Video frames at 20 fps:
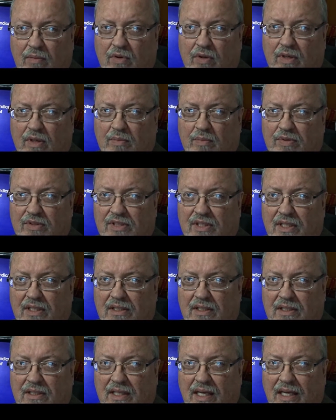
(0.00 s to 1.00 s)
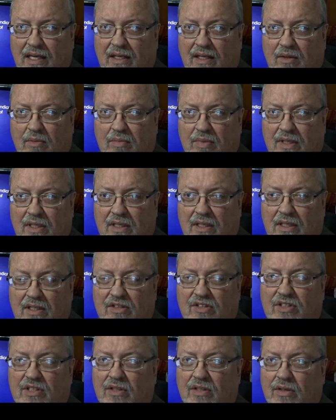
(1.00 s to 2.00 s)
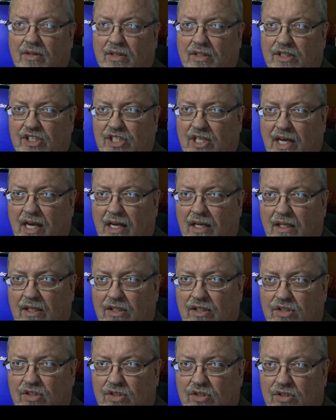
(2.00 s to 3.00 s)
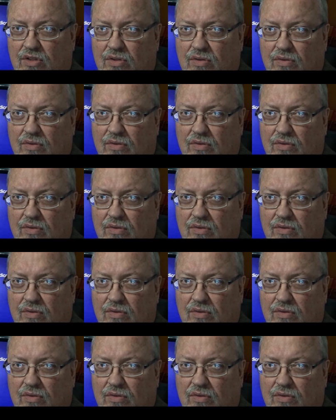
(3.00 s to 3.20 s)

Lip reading: I'm going to present today could be considered a challenge